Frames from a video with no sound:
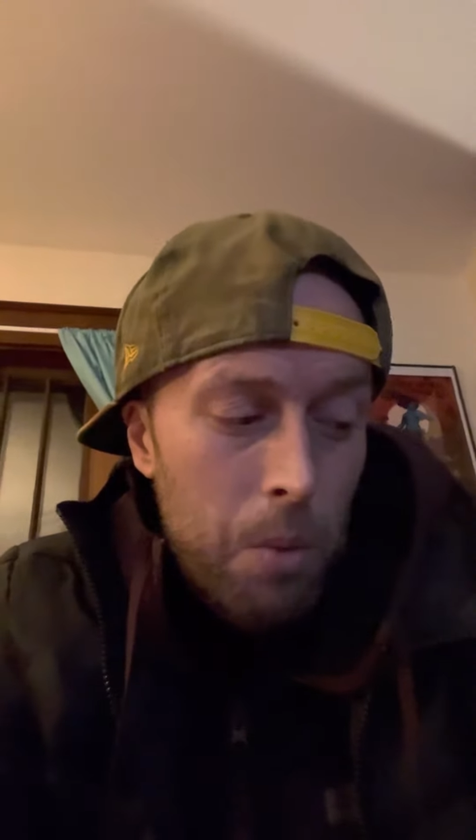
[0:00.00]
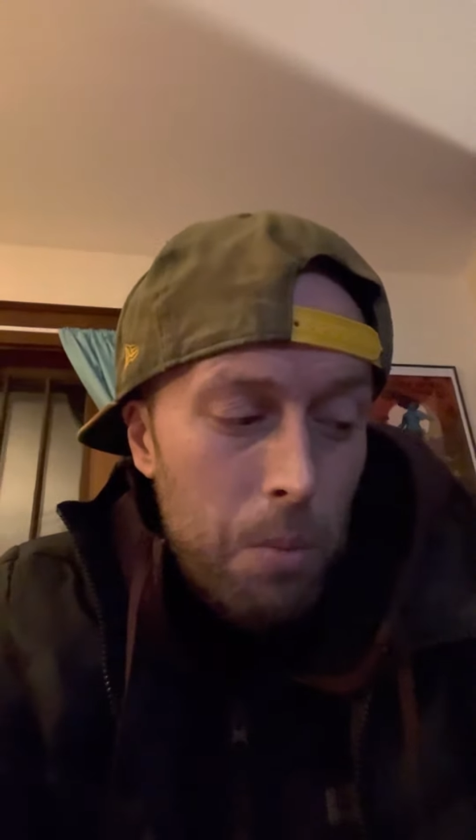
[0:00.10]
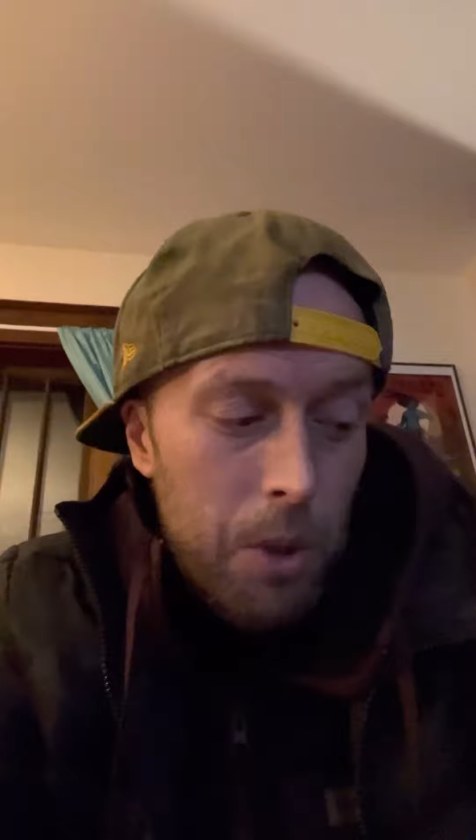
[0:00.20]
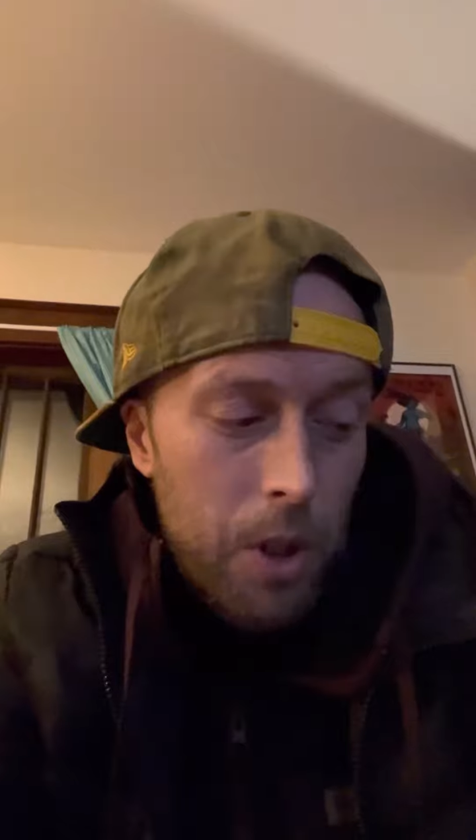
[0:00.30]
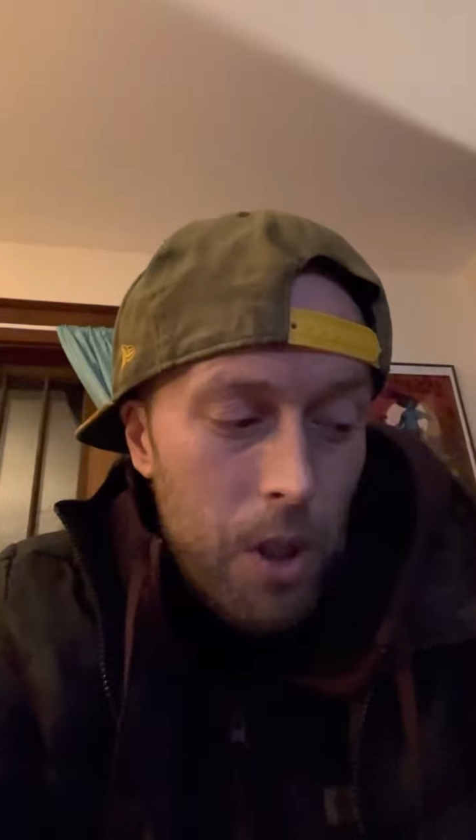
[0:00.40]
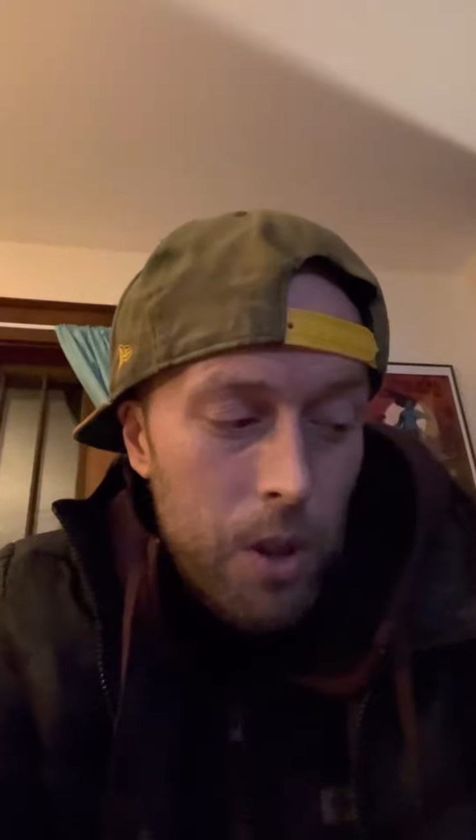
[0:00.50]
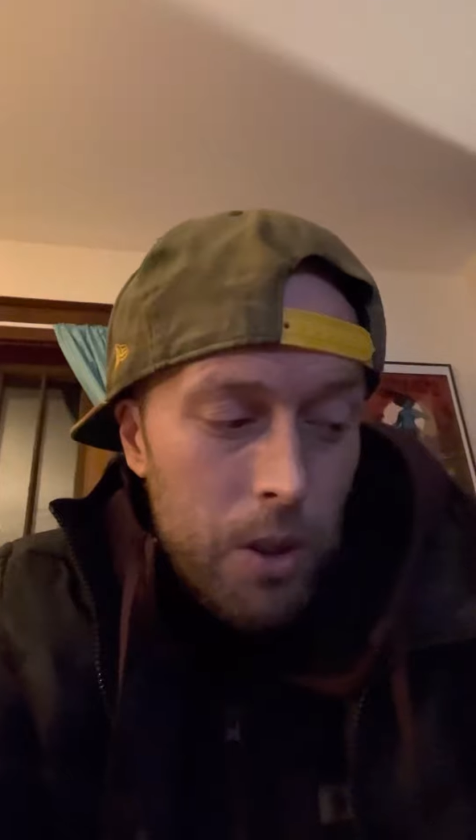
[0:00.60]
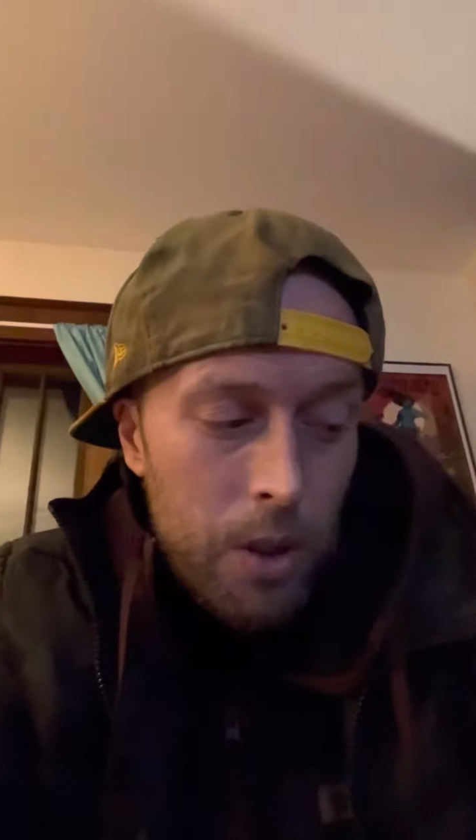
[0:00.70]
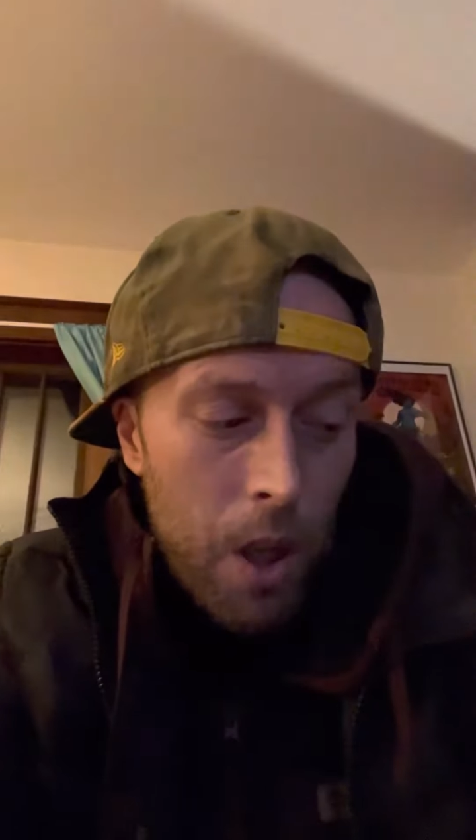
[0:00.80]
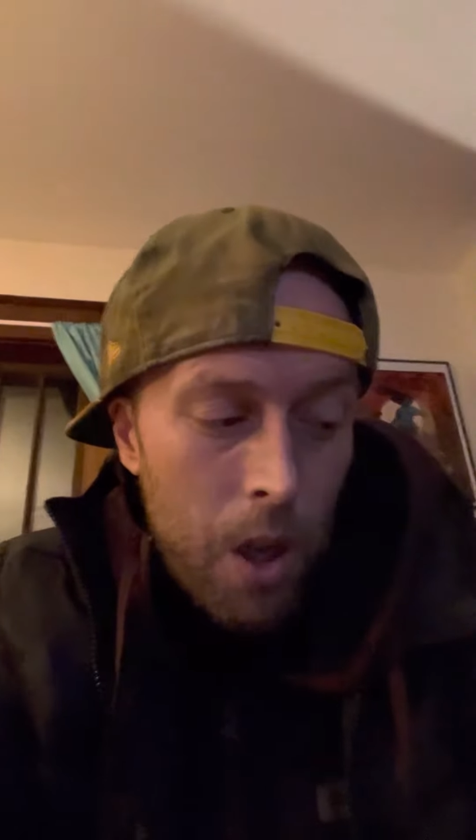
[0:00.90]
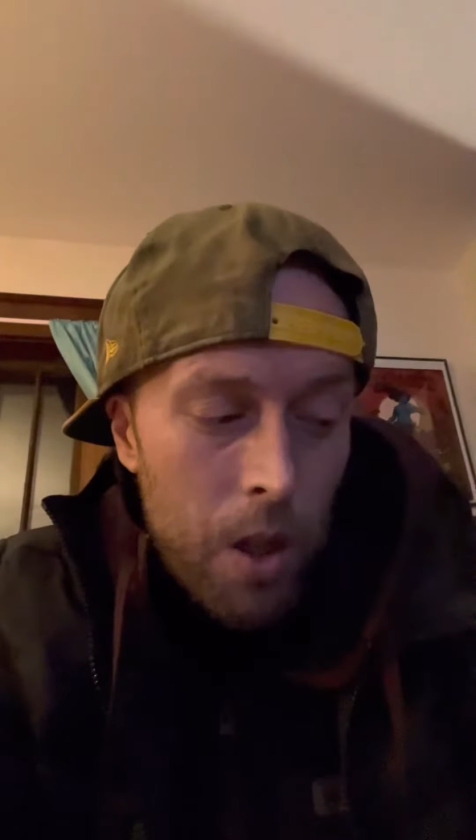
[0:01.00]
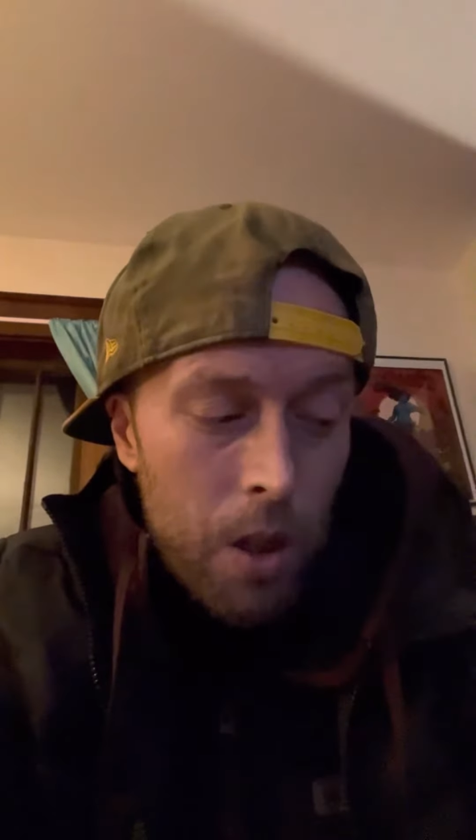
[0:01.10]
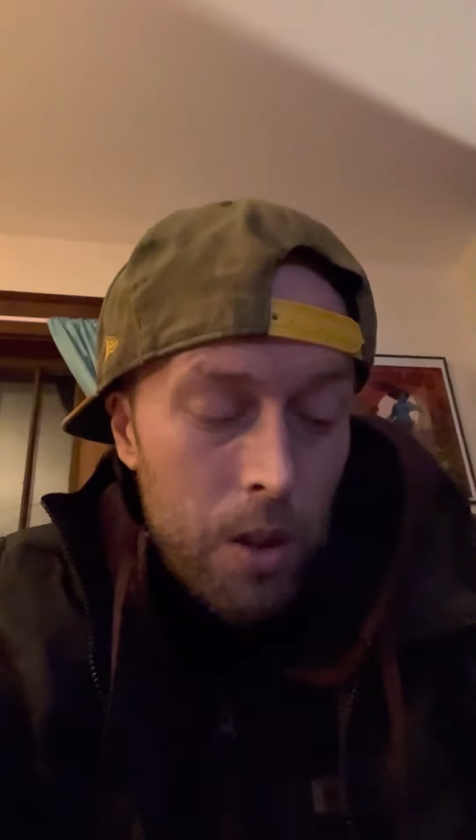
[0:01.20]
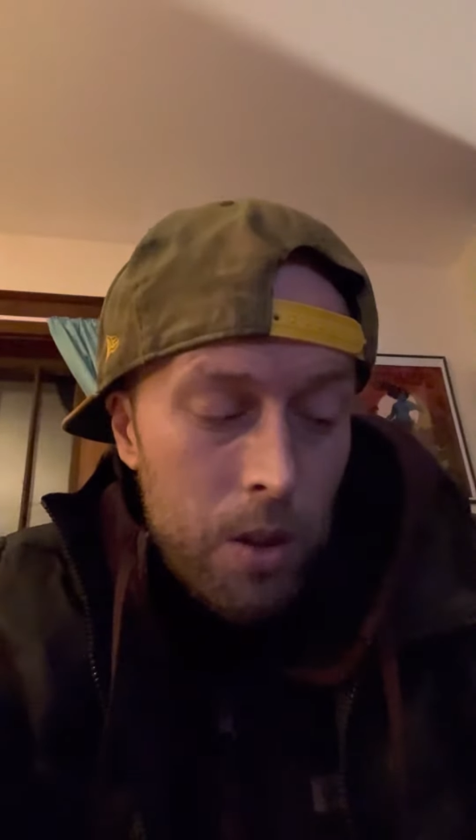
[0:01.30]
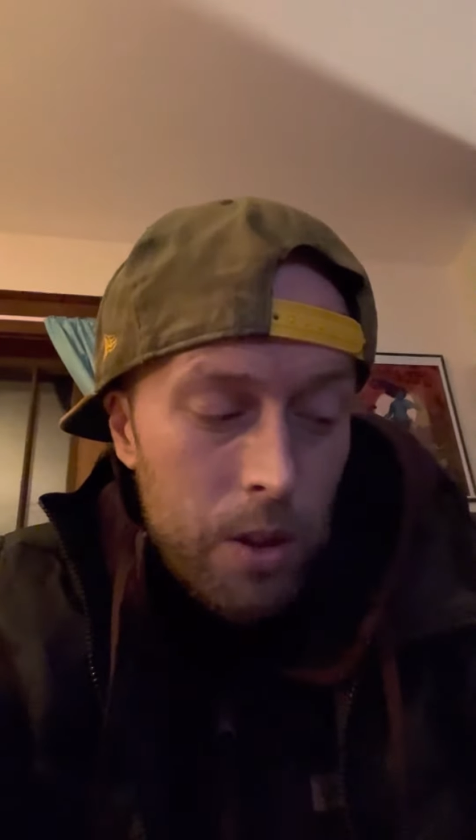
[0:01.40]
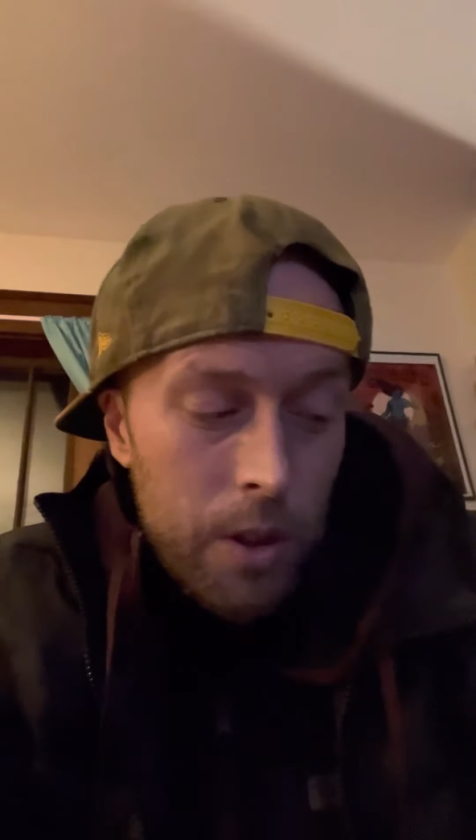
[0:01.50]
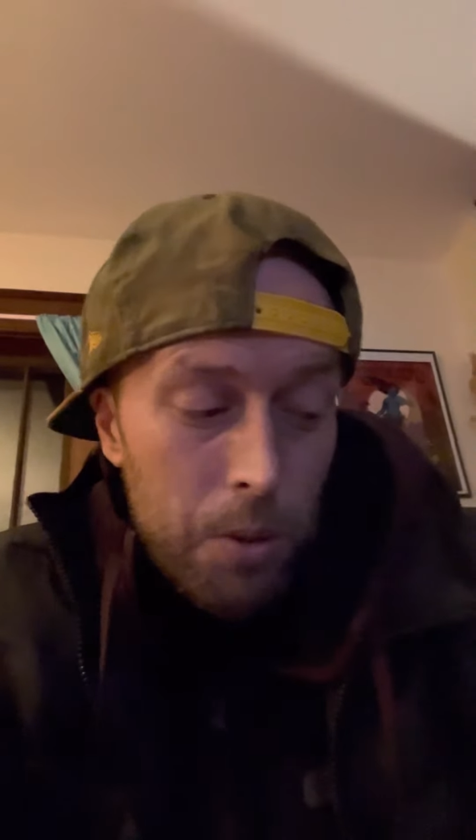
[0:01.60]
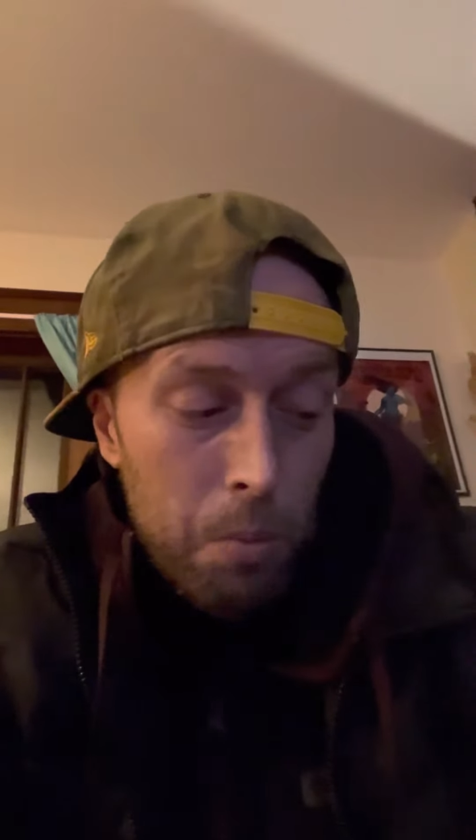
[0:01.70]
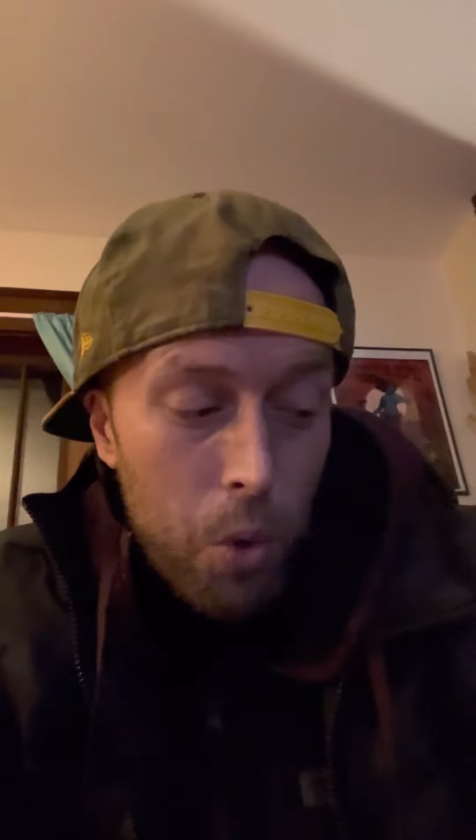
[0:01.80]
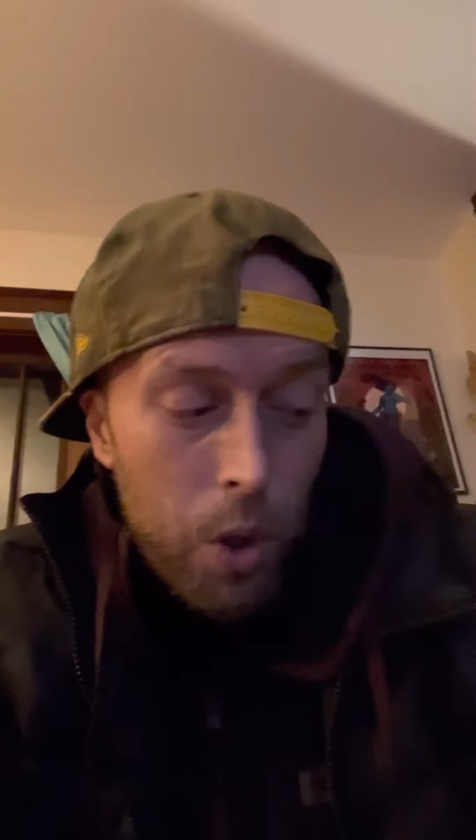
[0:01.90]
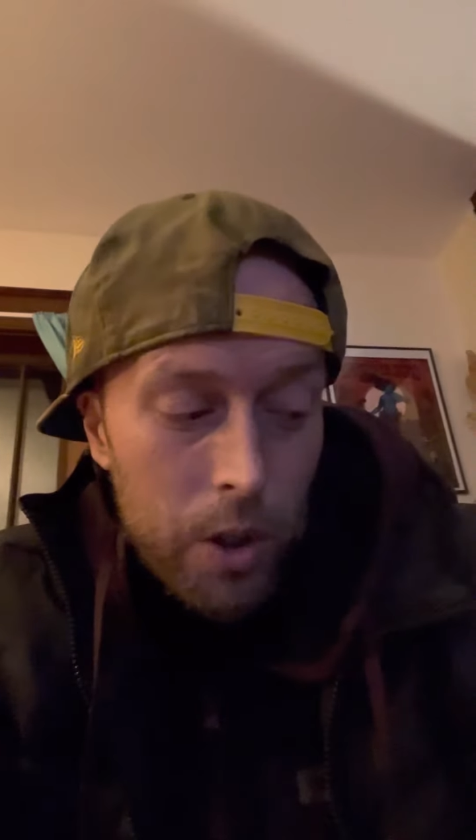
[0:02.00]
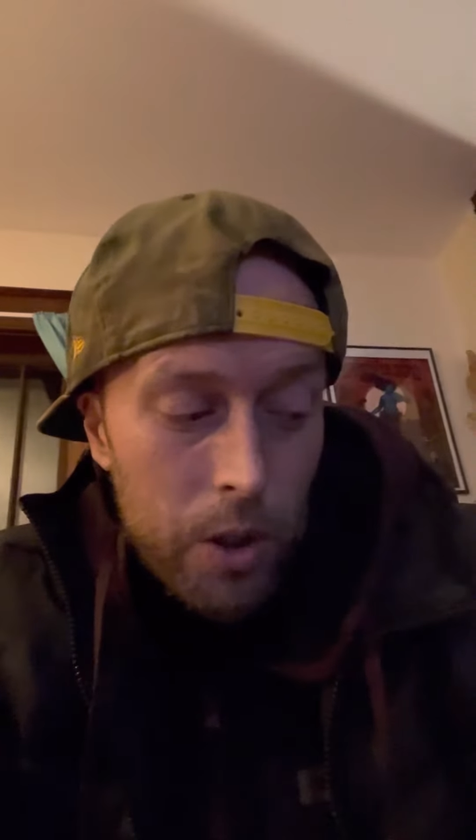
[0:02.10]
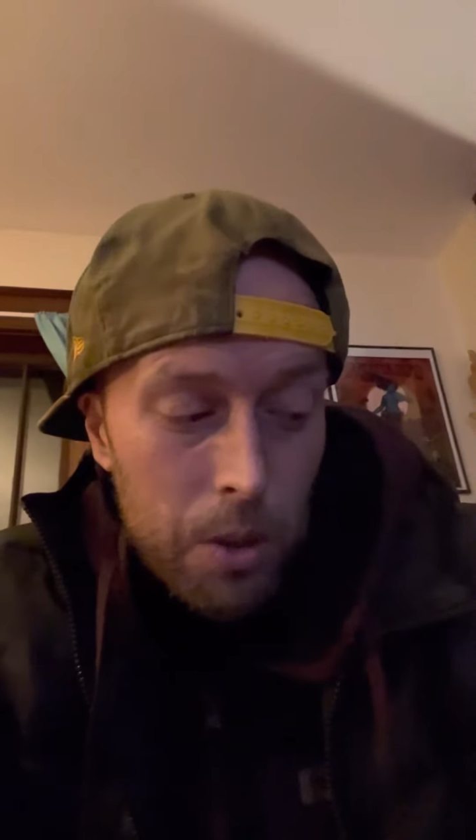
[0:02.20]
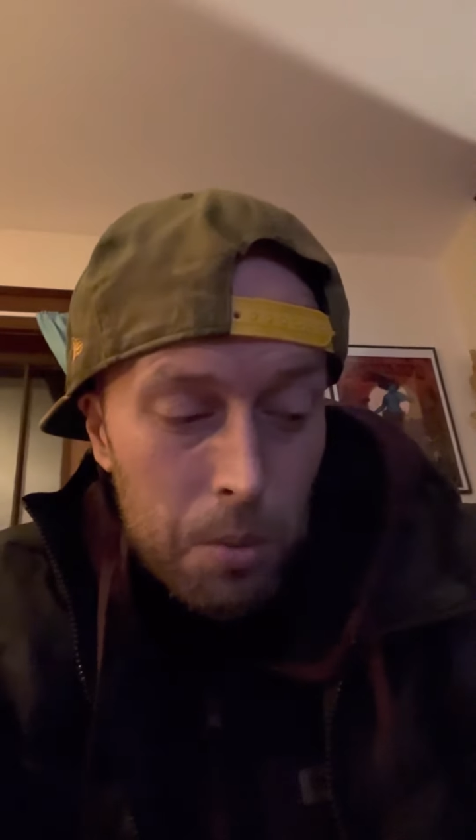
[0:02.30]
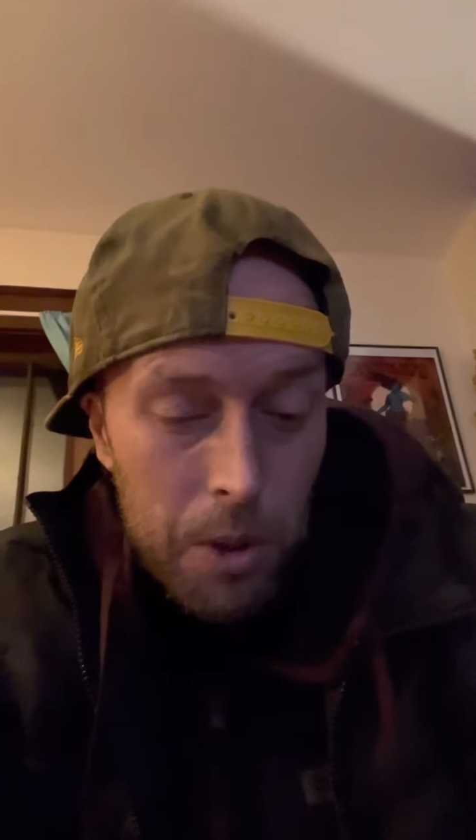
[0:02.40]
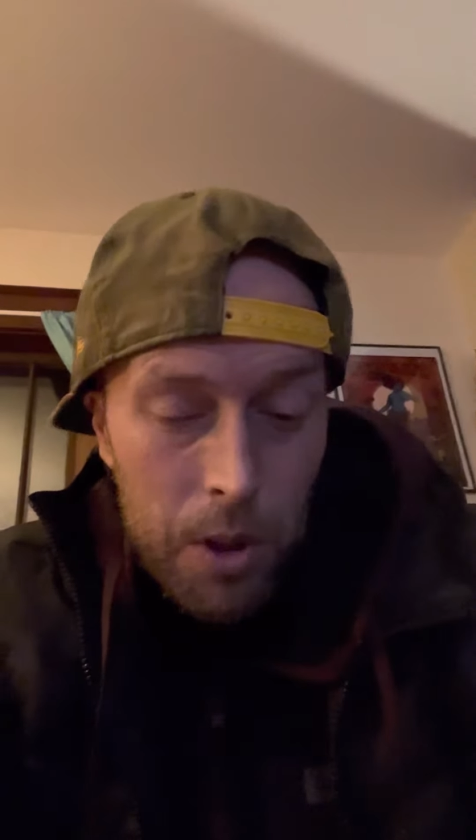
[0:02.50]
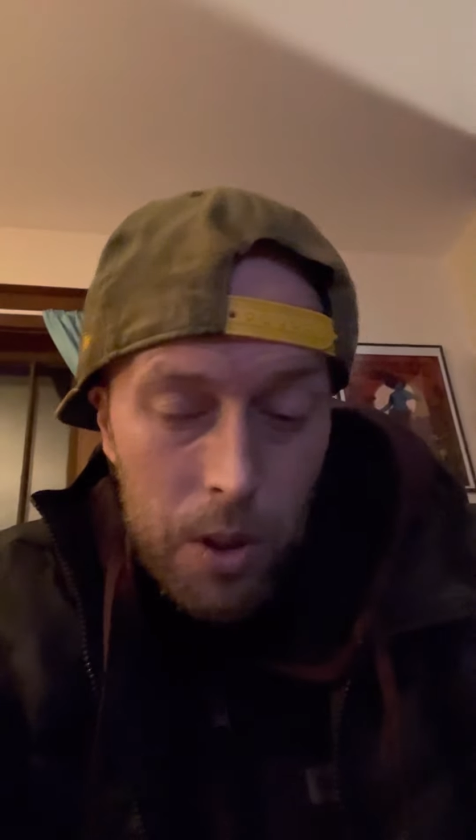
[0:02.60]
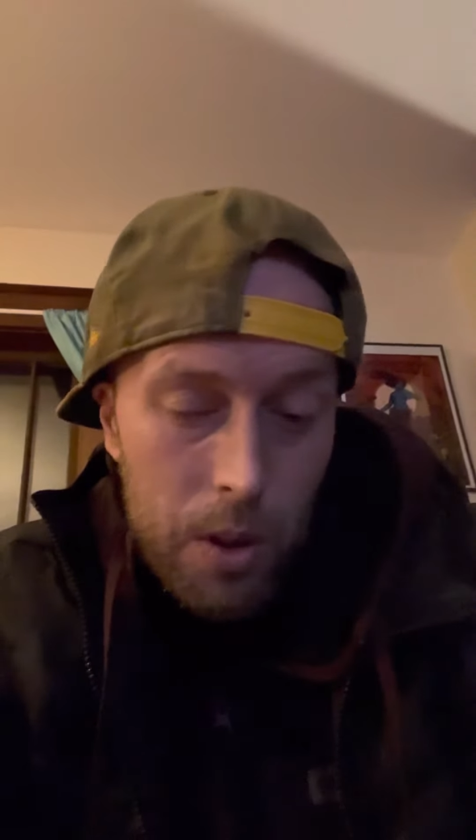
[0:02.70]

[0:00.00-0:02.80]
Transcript: because uh, it's important to me.